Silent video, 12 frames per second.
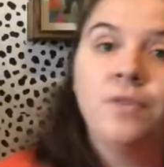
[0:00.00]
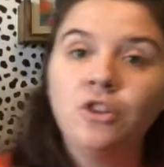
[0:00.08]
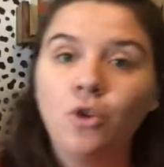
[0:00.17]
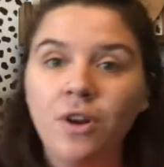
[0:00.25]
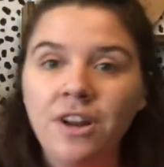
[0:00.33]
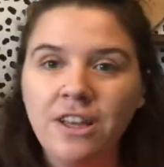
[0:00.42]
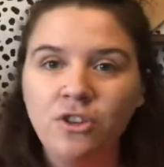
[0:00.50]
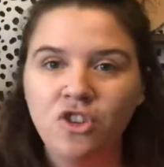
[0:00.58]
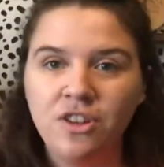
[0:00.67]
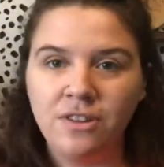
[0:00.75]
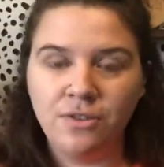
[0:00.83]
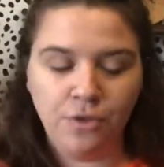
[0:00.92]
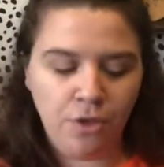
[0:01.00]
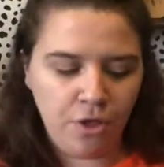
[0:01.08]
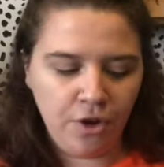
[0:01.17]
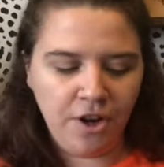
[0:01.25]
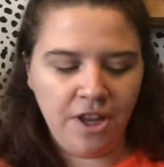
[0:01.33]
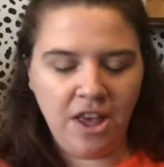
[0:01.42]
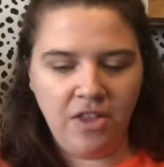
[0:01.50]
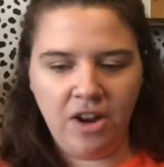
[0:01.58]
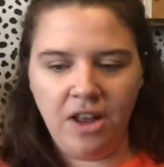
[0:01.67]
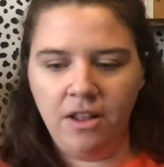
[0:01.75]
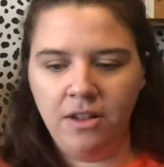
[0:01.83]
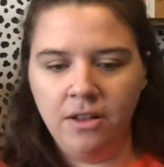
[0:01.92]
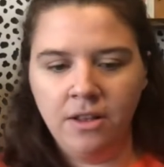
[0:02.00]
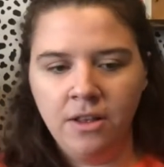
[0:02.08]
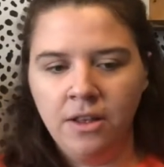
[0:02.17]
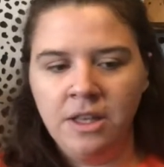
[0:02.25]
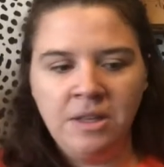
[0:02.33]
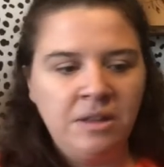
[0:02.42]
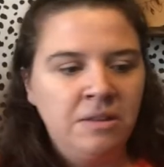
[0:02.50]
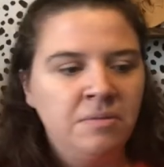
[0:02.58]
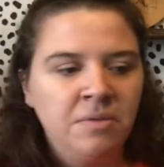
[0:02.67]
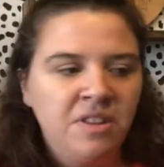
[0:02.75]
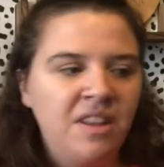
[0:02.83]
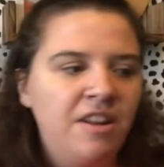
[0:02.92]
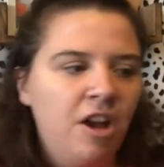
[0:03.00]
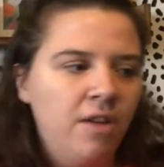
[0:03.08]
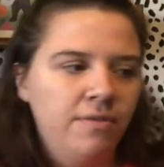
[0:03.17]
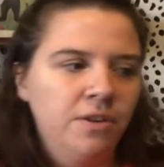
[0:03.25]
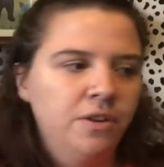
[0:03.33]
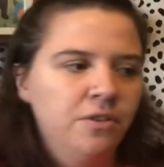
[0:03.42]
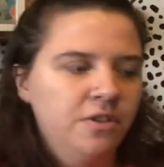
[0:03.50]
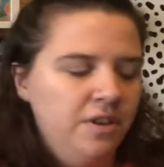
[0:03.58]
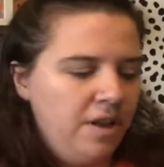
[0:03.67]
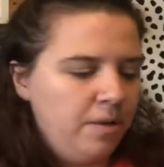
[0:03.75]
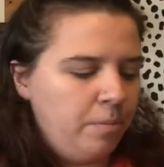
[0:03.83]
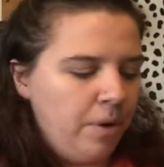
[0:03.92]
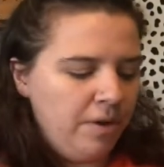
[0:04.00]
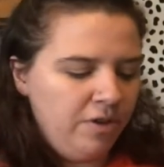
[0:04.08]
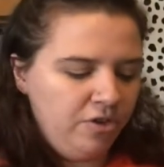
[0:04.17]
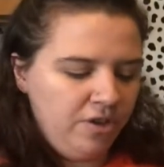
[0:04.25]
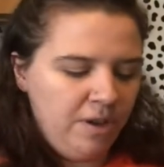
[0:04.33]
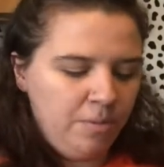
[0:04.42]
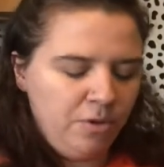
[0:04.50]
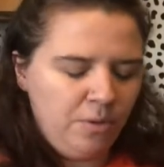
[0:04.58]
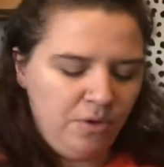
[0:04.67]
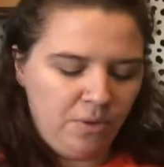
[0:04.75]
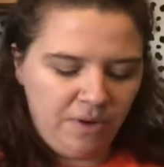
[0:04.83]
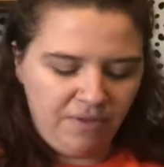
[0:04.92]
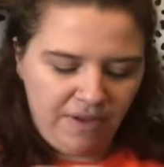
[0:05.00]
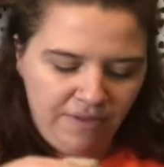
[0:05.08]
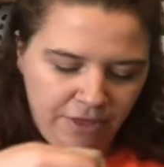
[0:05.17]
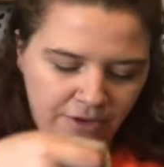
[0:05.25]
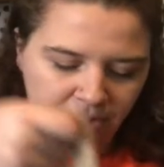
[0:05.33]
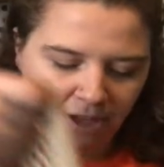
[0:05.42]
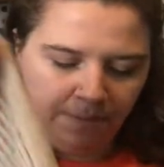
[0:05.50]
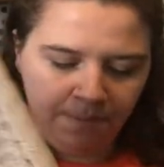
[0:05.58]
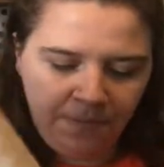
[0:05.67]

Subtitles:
Torrid, I usually list for 30 and then I'll send offers and I'll probably usually get between 25 and 30.